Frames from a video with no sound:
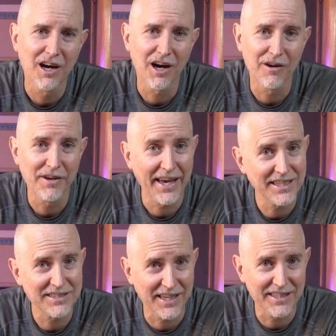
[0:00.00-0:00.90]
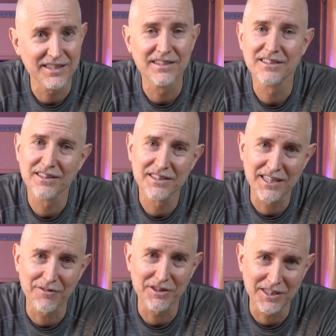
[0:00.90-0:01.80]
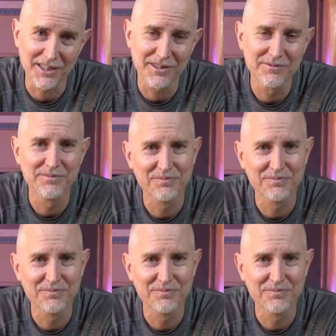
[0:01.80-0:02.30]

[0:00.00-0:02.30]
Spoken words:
of Heisei, 7th year.